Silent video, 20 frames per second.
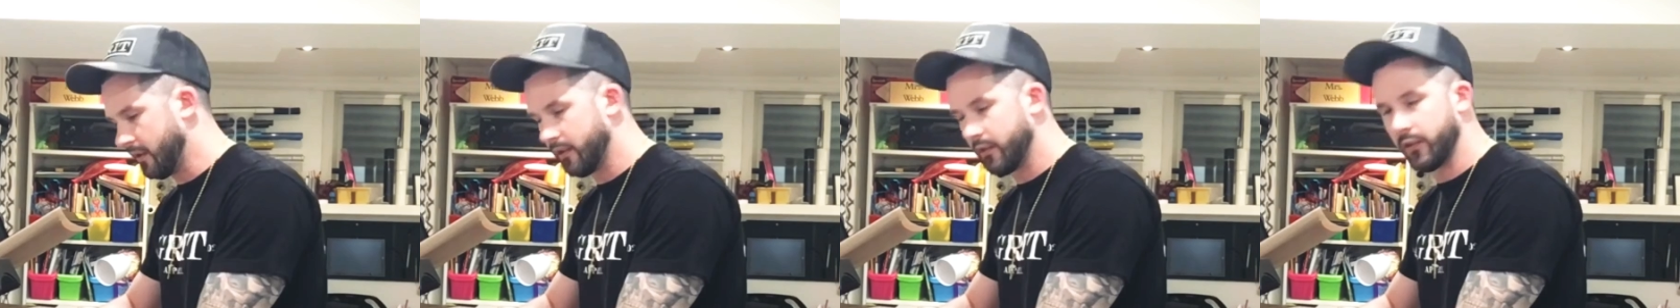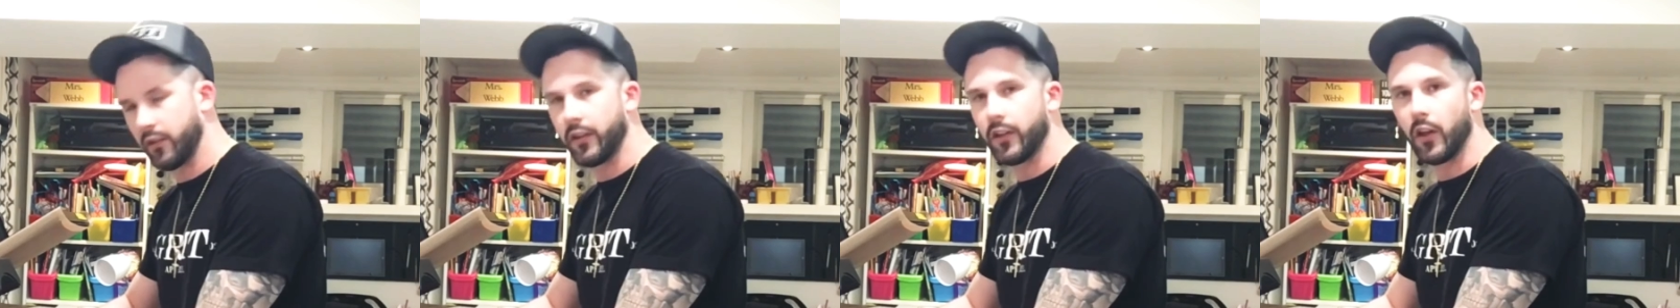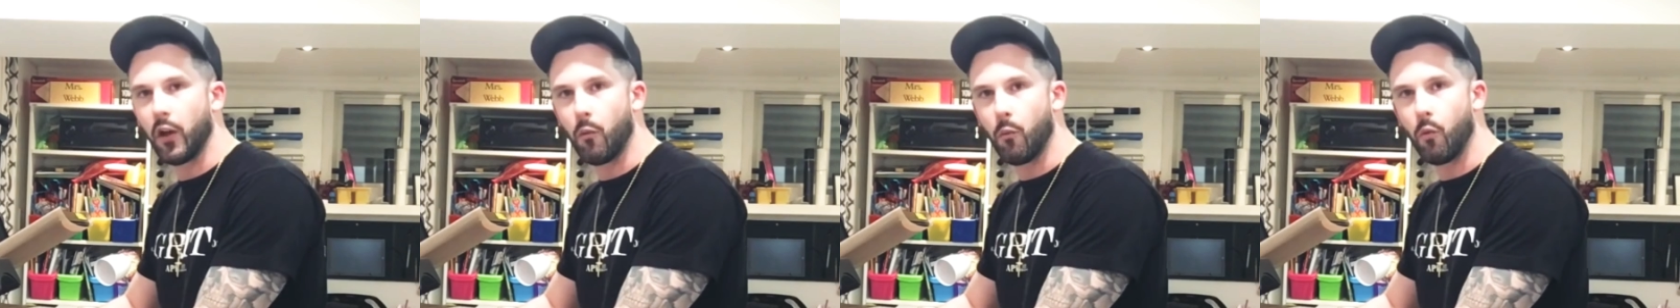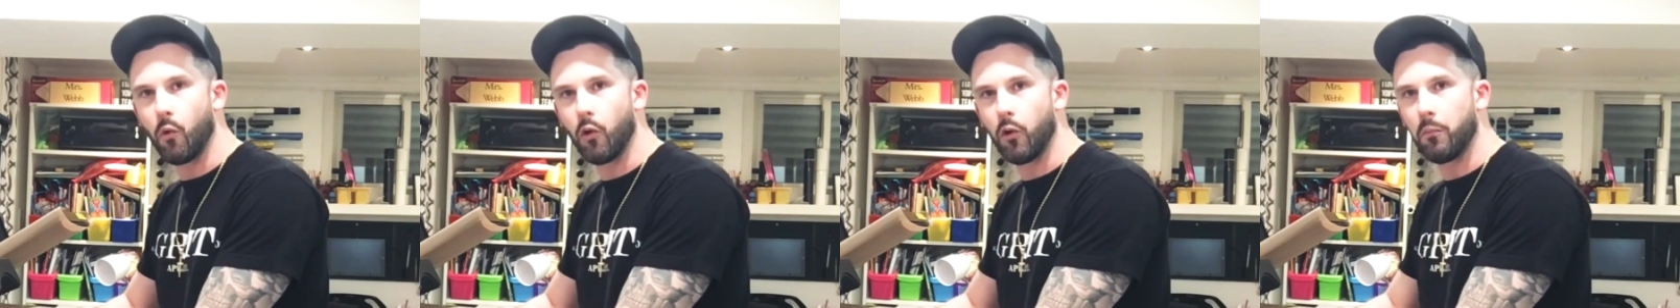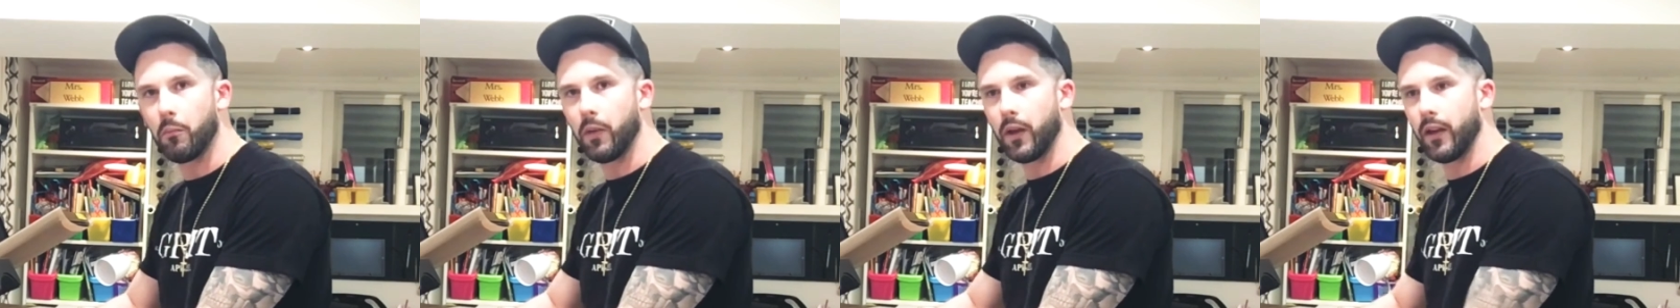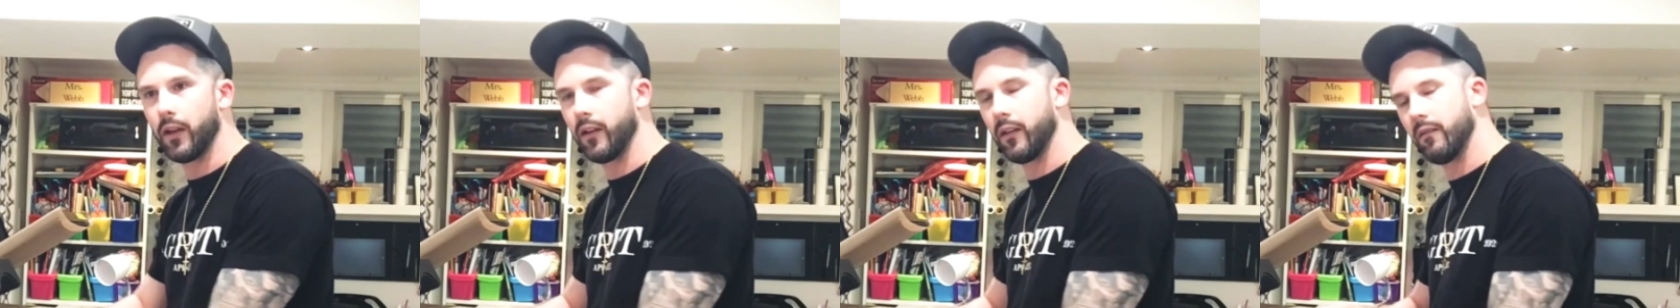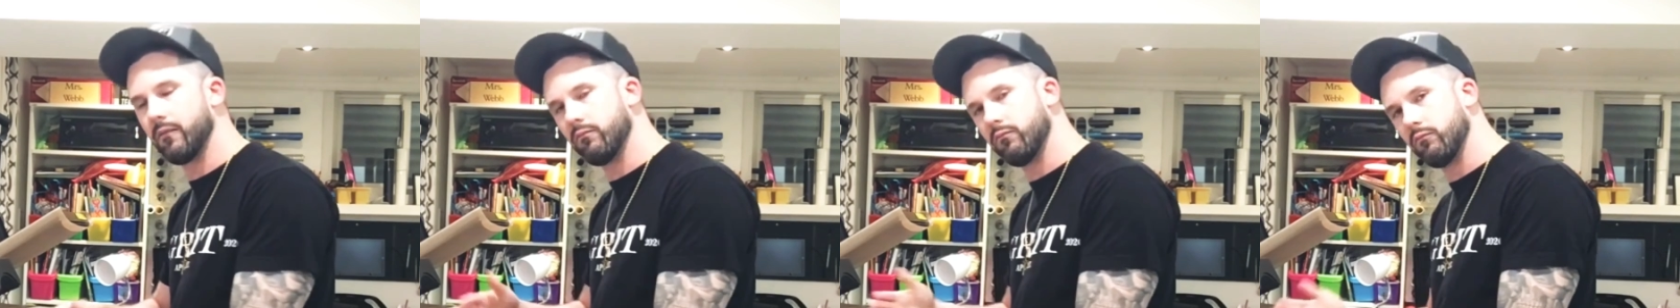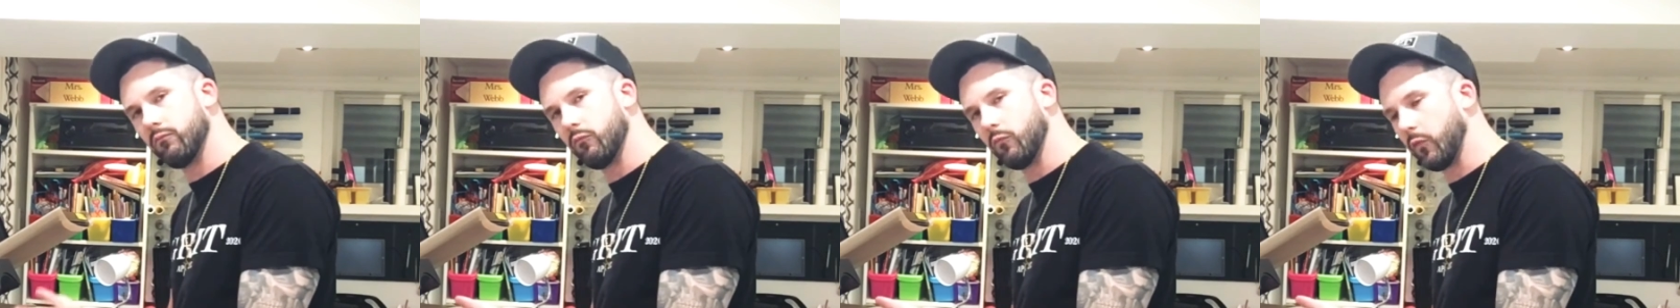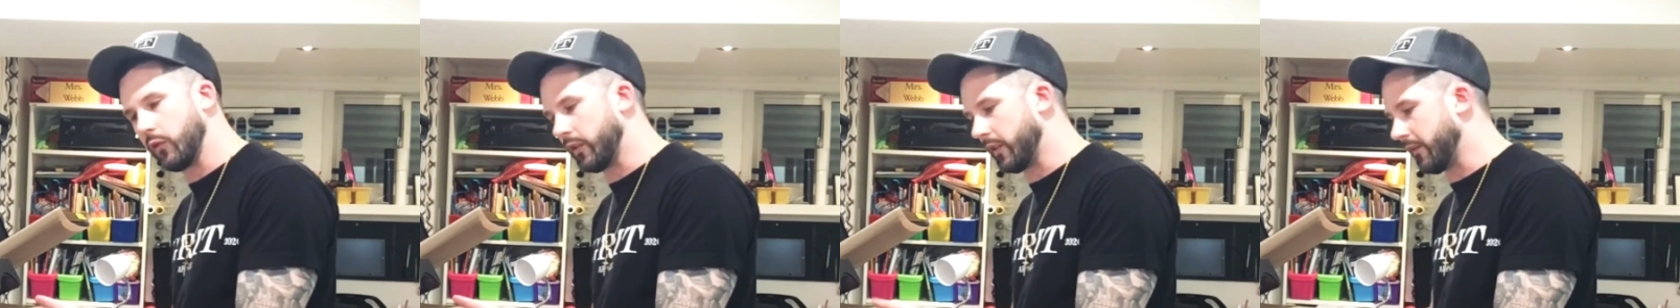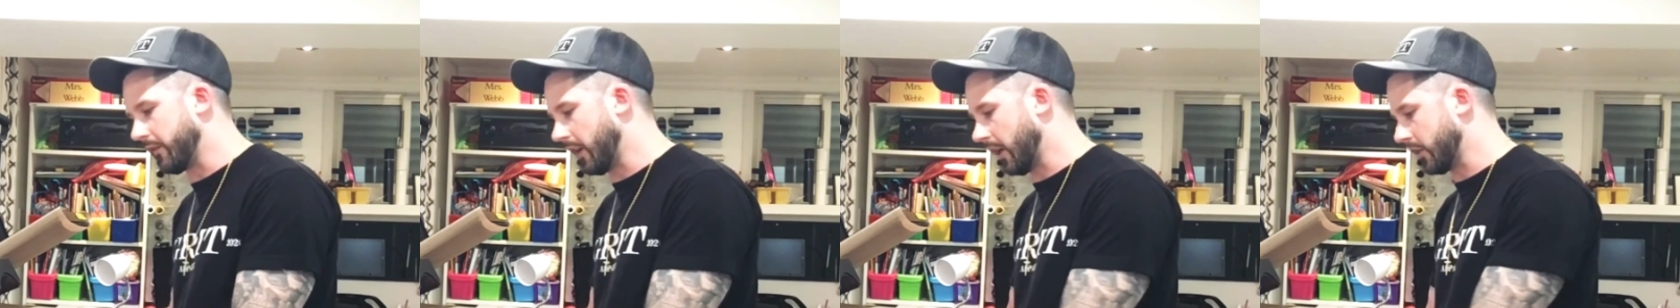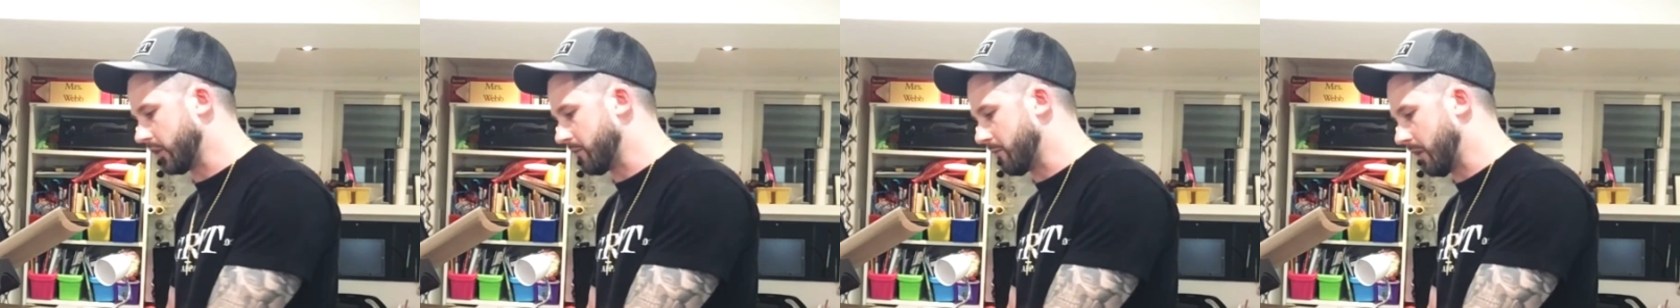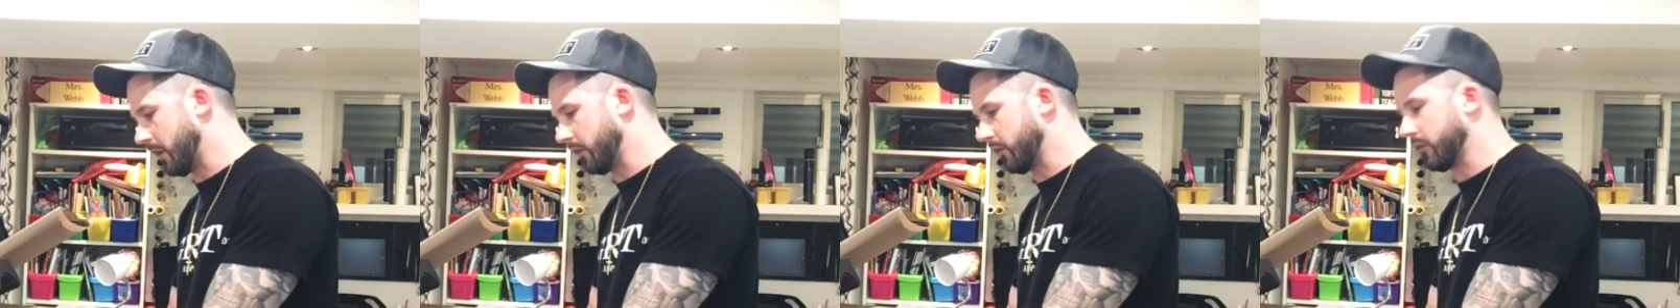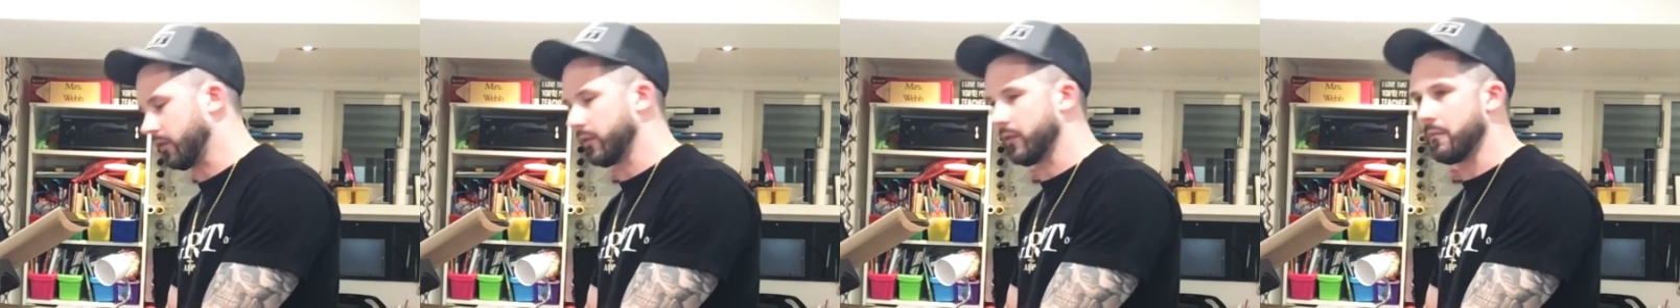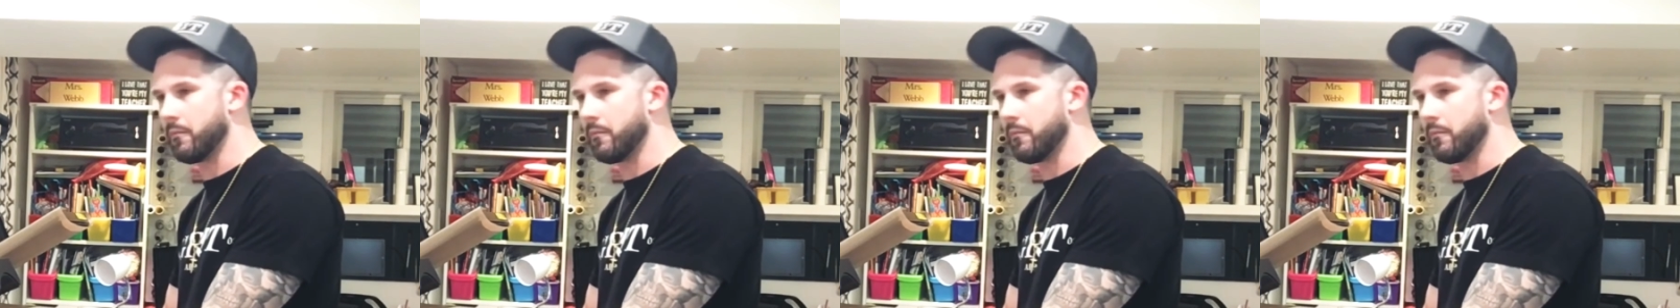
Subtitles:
it's going to get warm, but we'll see if it actually melts.